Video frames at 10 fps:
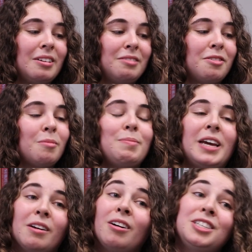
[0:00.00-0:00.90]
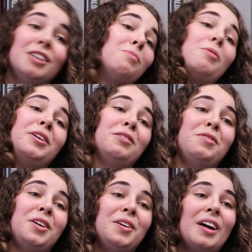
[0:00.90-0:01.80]
from a pedagogical point of
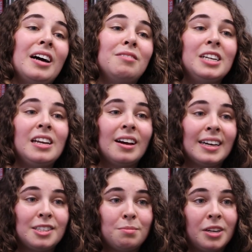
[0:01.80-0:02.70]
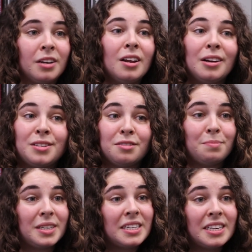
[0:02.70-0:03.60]
view, I really like to bring loads of
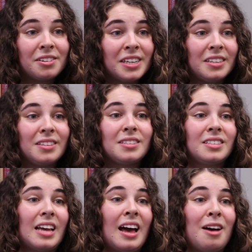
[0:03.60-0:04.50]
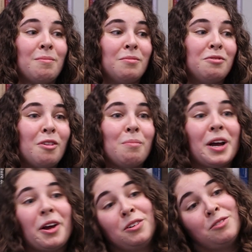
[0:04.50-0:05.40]
materials from
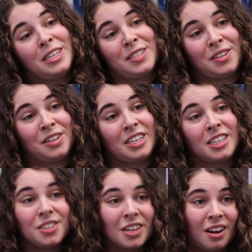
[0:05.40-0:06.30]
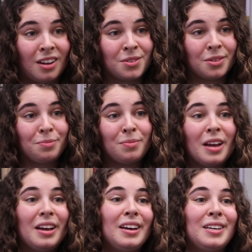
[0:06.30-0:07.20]
my own research into the classroom
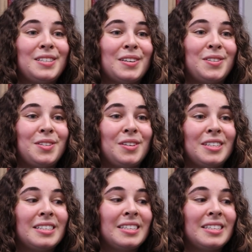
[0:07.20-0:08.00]
so students